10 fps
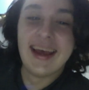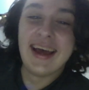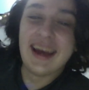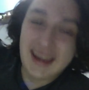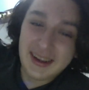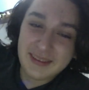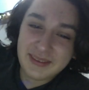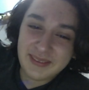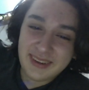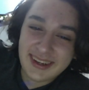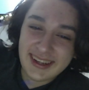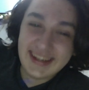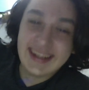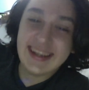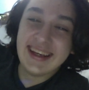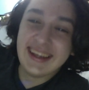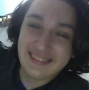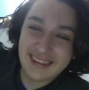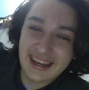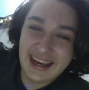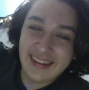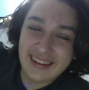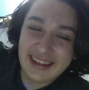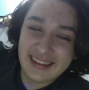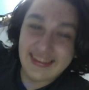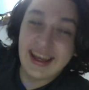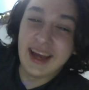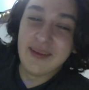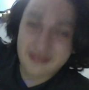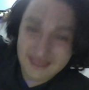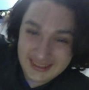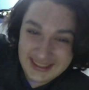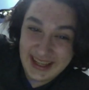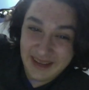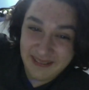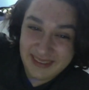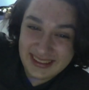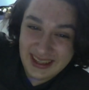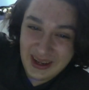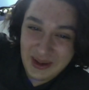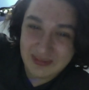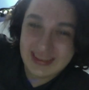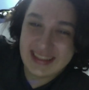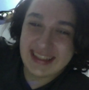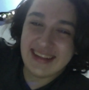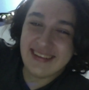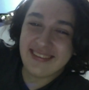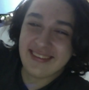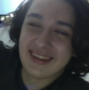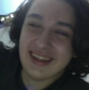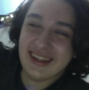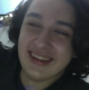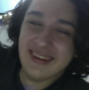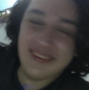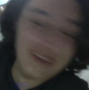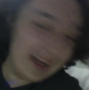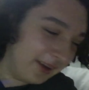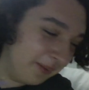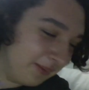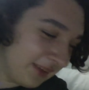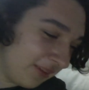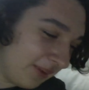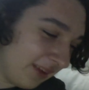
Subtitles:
Hi everyone, it's Alex. I'm freaking out right now because they're gonna, because my